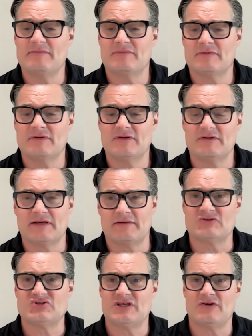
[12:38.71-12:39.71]
even have
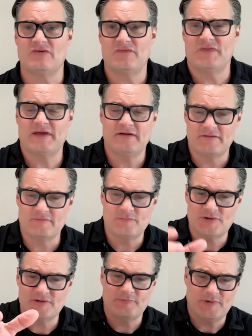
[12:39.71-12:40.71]
a shelf there and
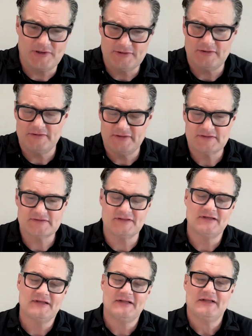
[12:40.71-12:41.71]
put a bottle next to it.
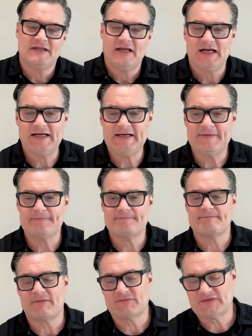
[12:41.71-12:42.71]

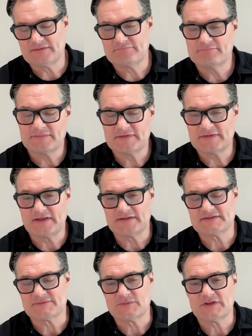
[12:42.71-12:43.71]
Obviously, that
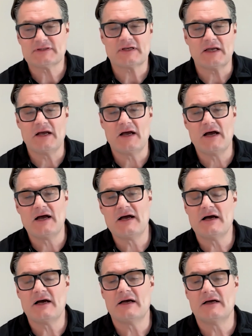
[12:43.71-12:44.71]
doesn't work.
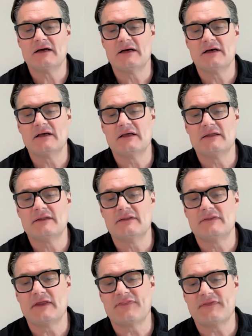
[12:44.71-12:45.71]

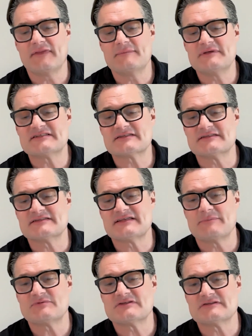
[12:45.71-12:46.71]
I think the
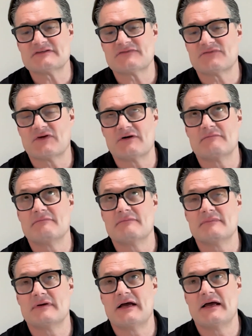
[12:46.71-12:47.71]
misconceptions
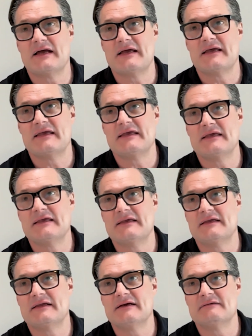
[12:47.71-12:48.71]
from
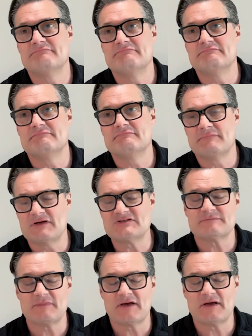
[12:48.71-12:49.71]
a most
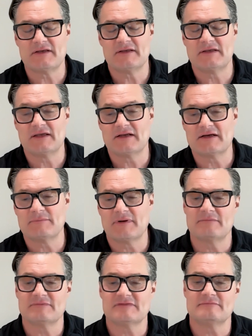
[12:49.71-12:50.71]
of my income
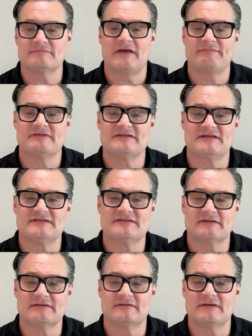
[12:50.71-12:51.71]
comes from
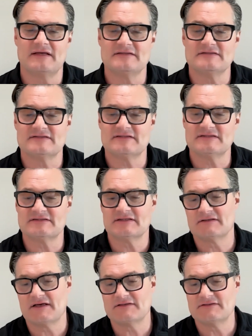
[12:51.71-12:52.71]
advertising agencies,
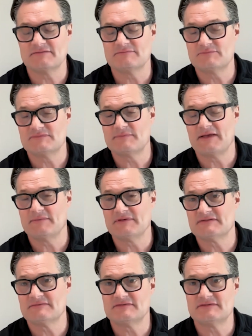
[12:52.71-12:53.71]
so I do maybe
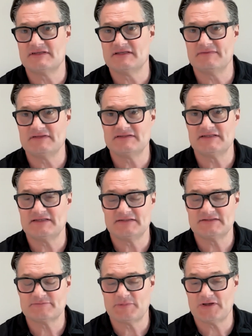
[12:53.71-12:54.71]
TVCs,
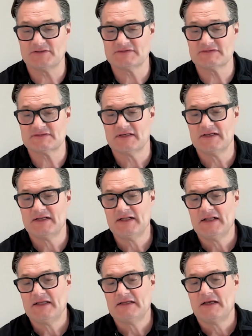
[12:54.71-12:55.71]
spots.
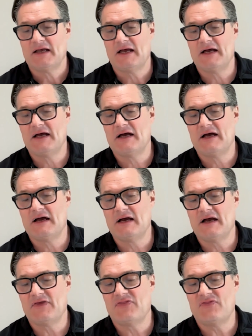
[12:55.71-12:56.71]

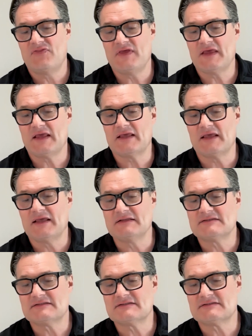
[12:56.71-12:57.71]
I think
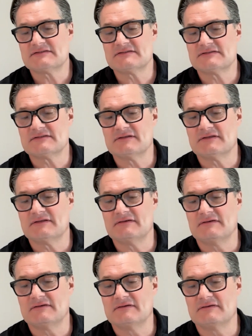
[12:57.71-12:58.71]
it's
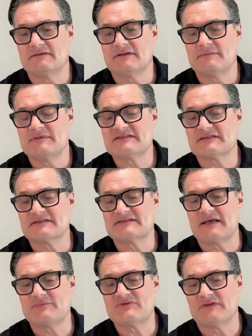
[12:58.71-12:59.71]
the
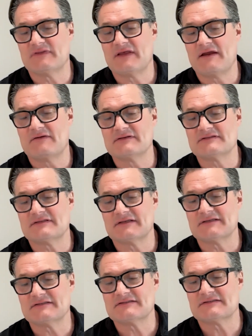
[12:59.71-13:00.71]
misconception there is that it's